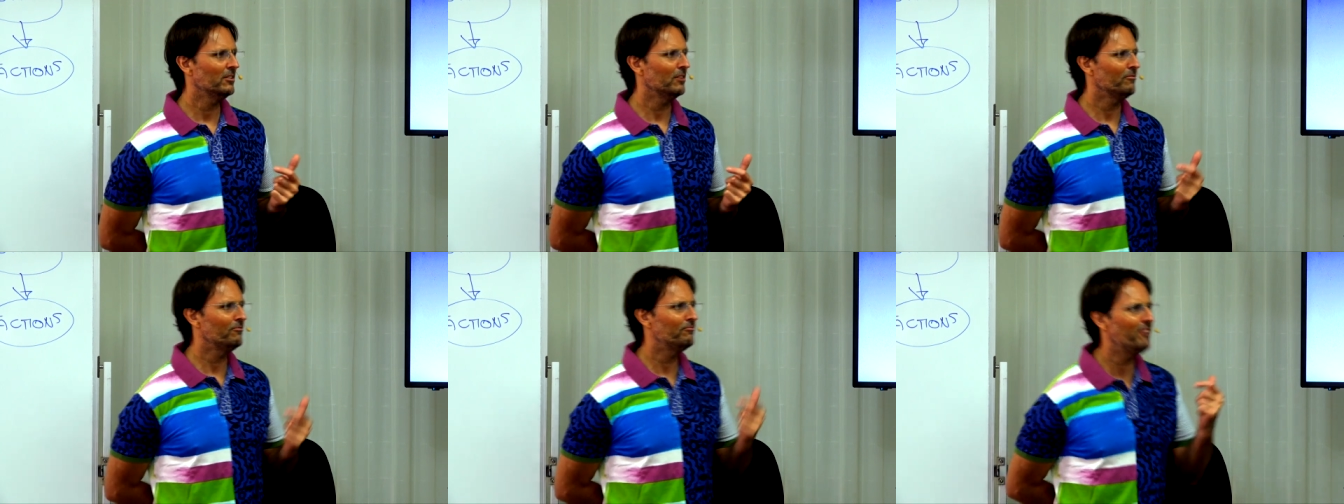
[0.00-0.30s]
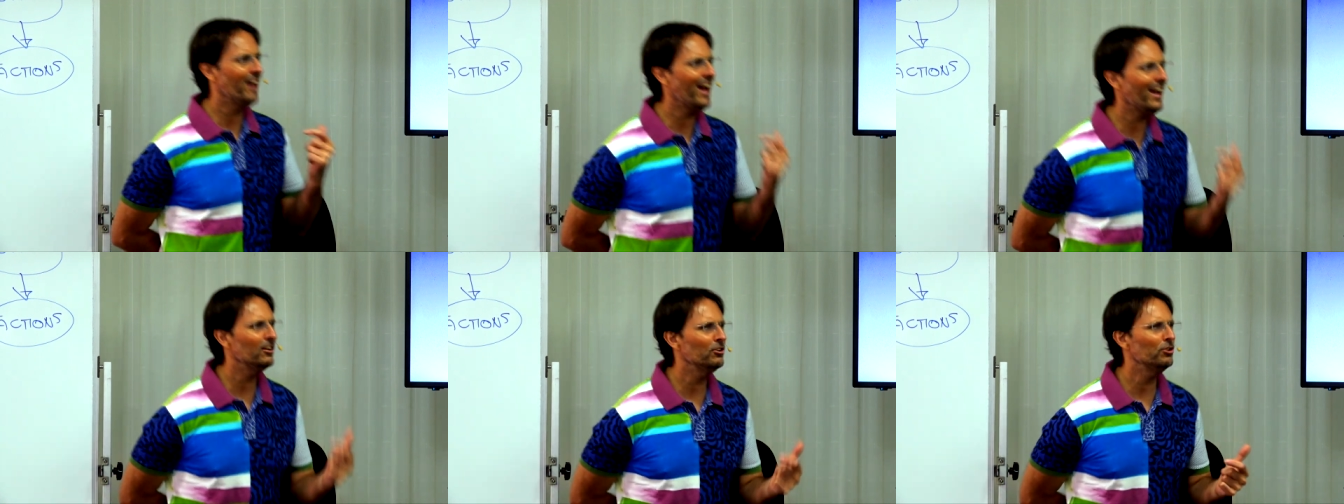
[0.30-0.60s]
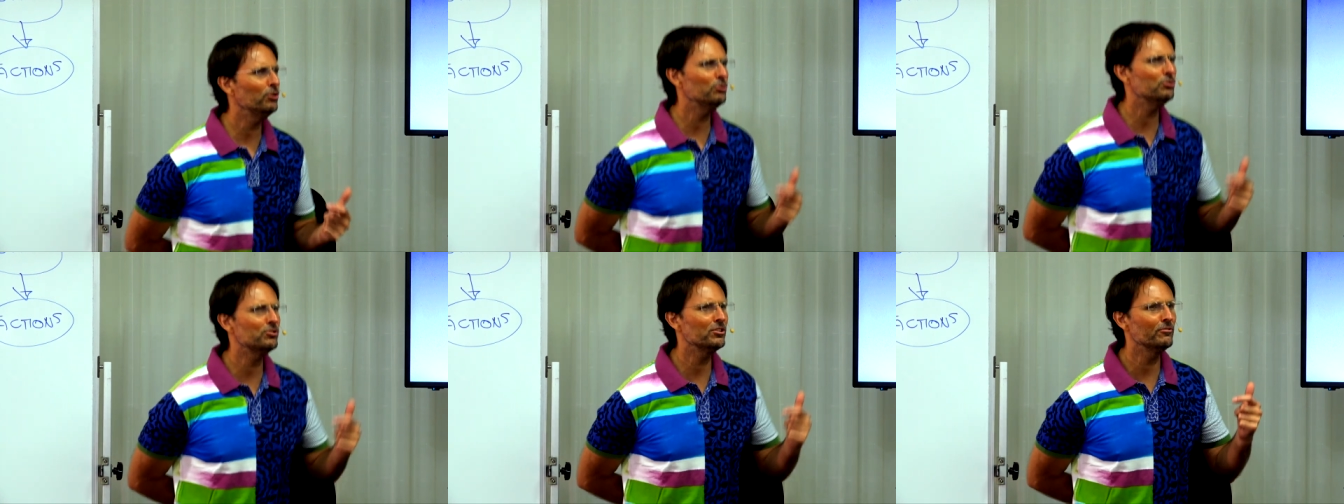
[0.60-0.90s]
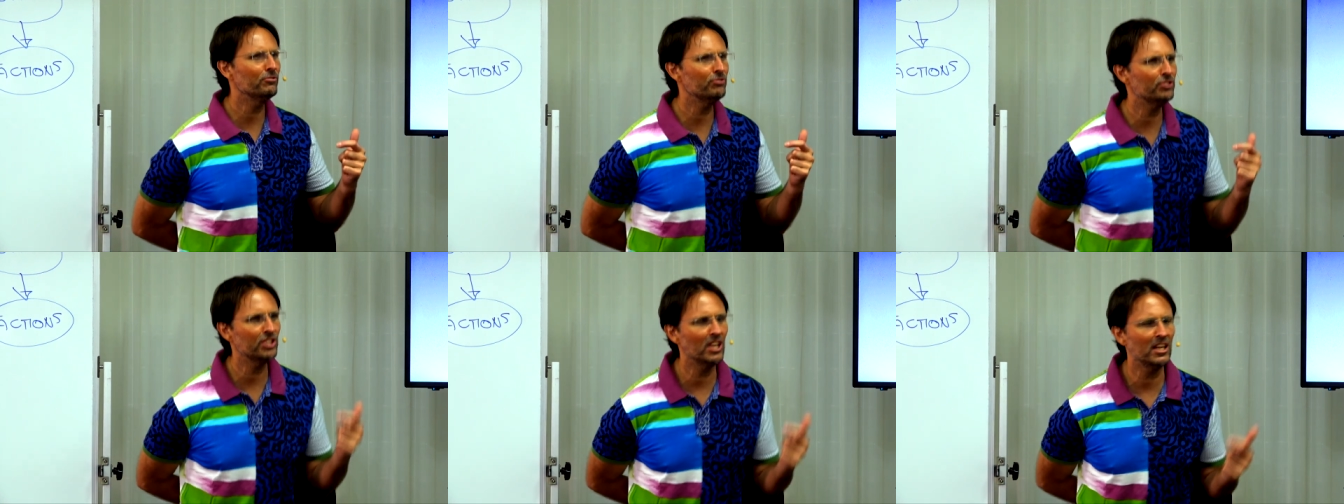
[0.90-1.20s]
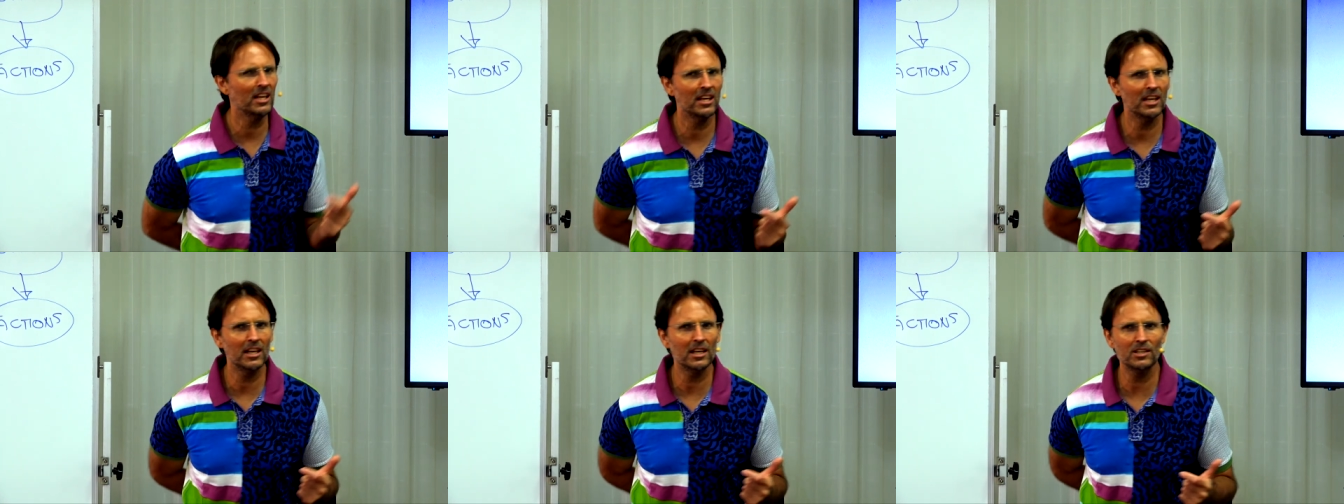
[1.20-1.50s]
the values of
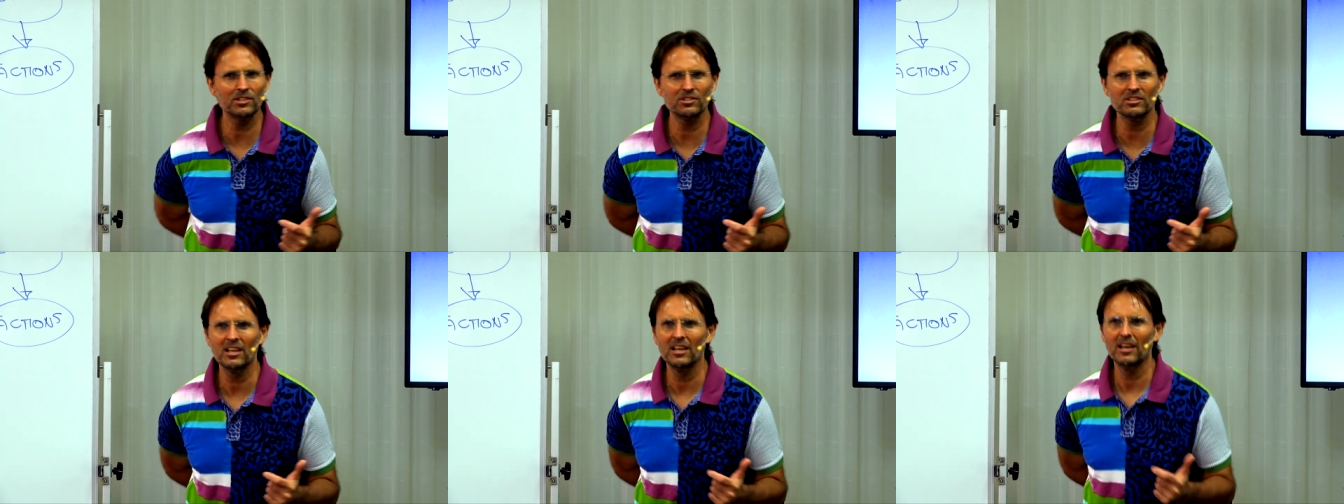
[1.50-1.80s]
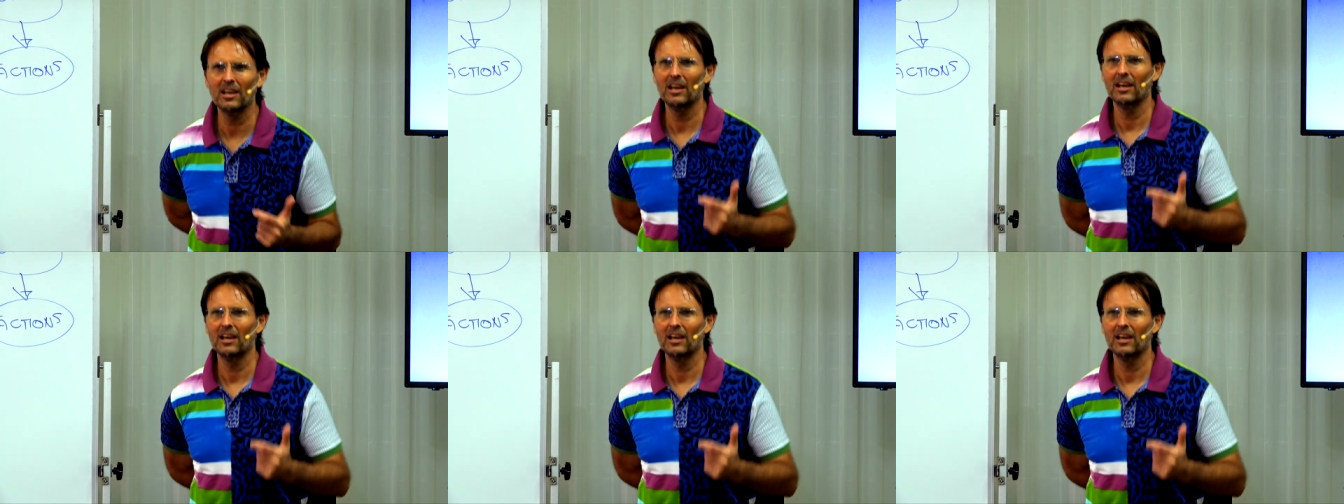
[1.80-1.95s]
shares